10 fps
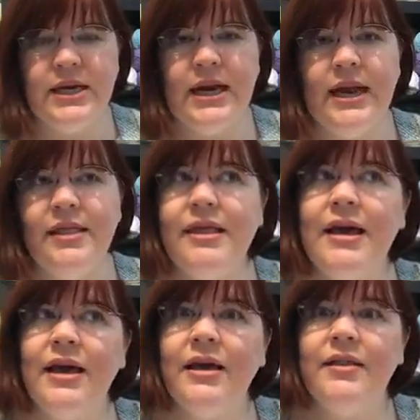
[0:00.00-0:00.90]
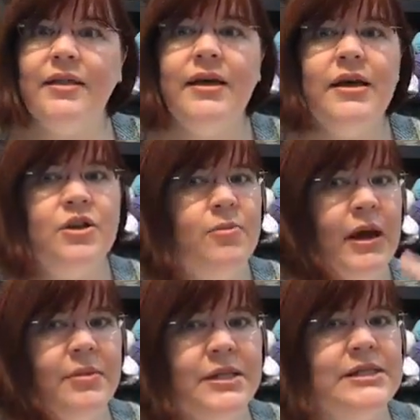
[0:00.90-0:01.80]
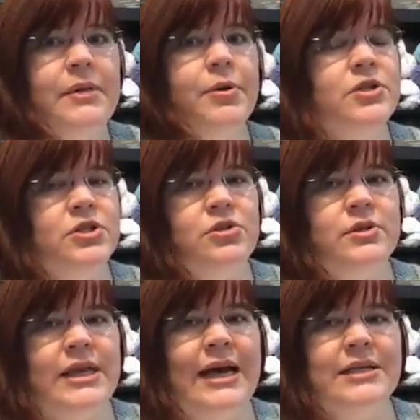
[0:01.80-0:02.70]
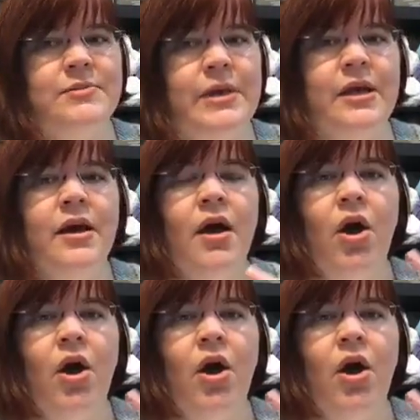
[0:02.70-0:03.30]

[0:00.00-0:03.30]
And I think you might have been the same person who has asked me